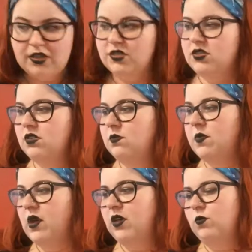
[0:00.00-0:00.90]
assume,
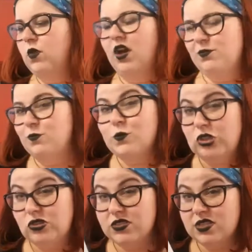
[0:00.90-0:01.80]
but I will
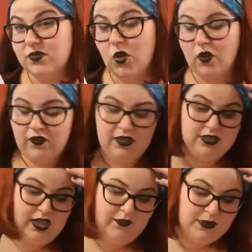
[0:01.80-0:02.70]
use this for coffee because
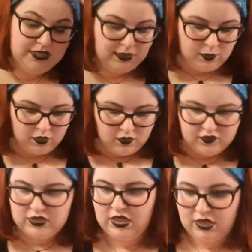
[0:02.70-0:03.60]
I have my teapot,
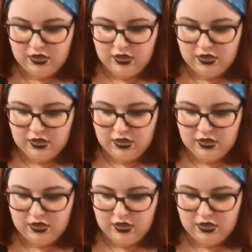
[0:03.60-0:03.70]
obviously.